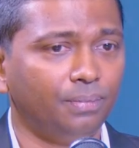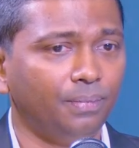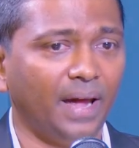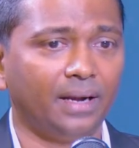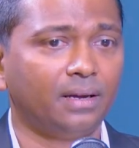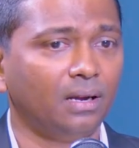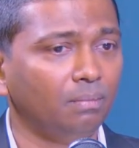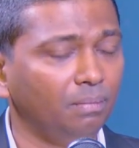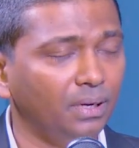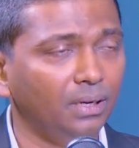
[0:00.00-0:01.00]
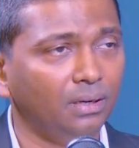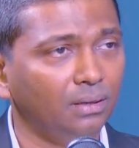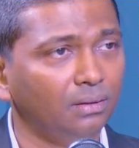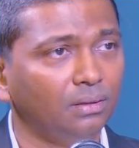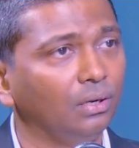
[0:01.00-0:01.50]
That can
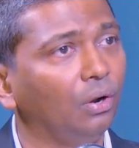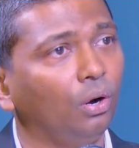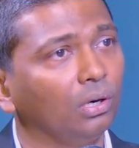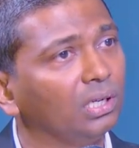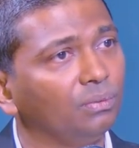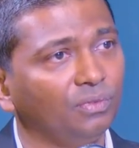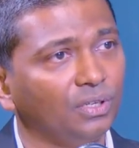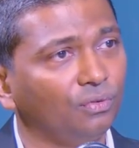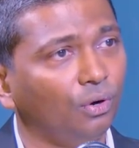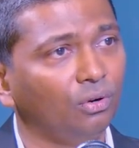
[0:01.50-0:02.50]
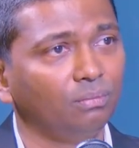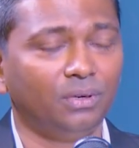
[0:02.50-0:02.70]
be the long-term way forward.